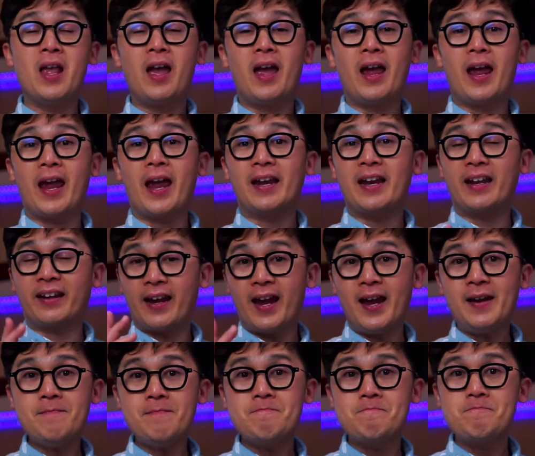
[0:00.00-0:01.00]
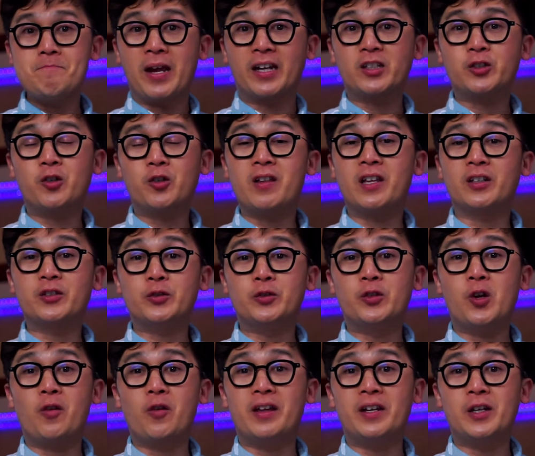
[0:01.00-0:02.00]
And again, make sure that you
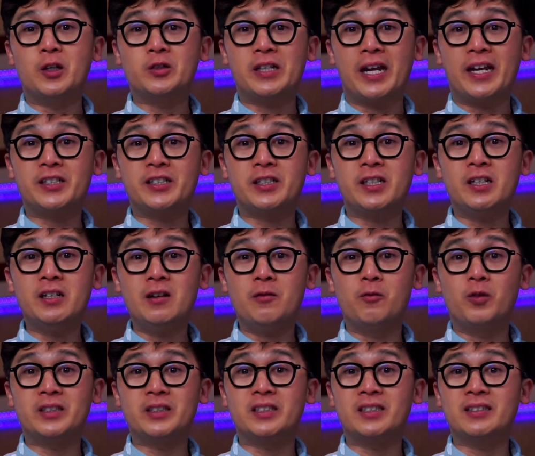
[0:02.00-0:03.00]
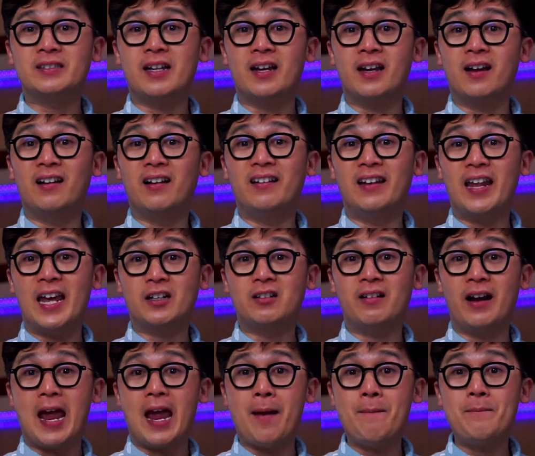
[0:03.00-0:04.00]
know the notation, which is the letter
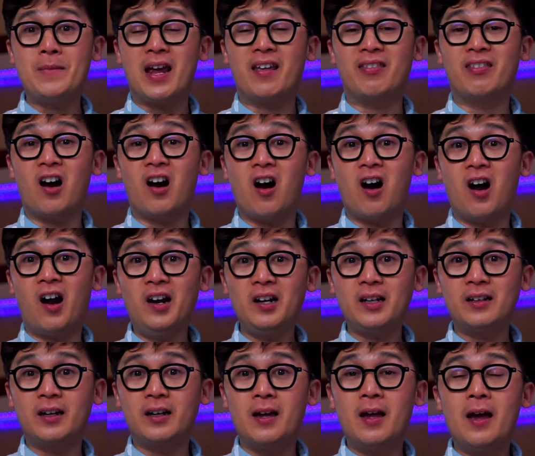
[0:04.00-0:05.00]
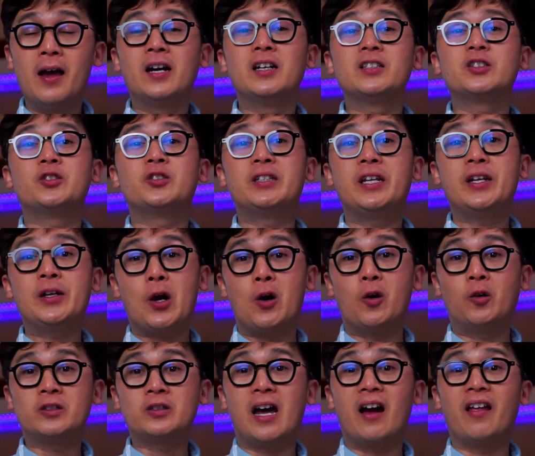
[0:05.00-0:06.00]
M in the arc, to
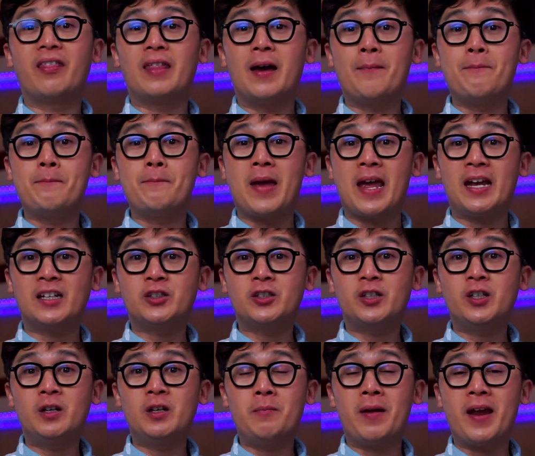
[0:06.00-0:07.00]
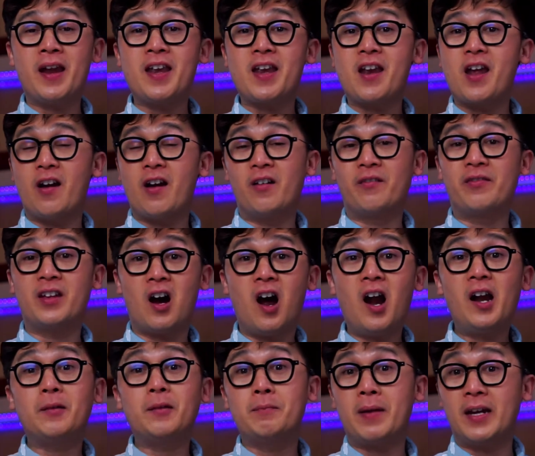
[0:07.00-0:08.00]
denote the measurement of the
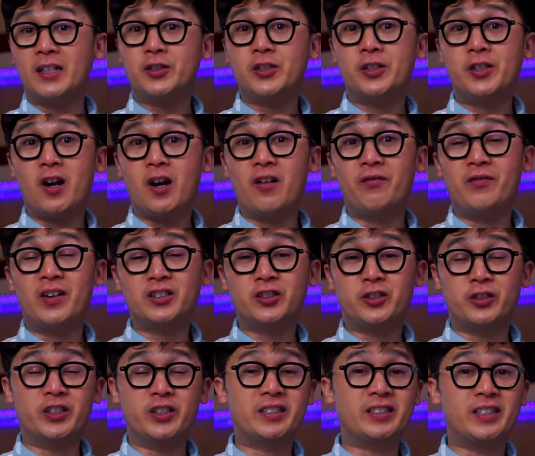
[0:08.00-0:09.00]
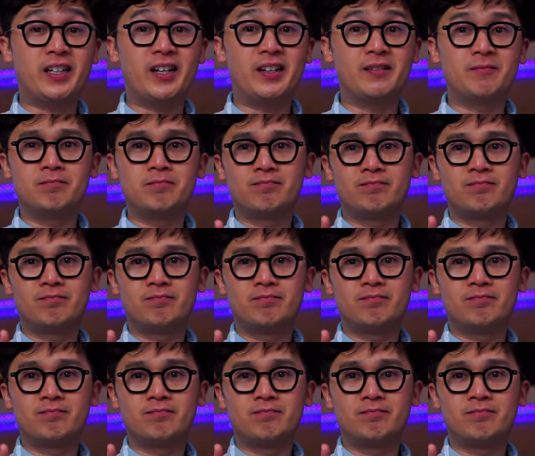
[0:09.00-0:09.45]
arc measure of a certain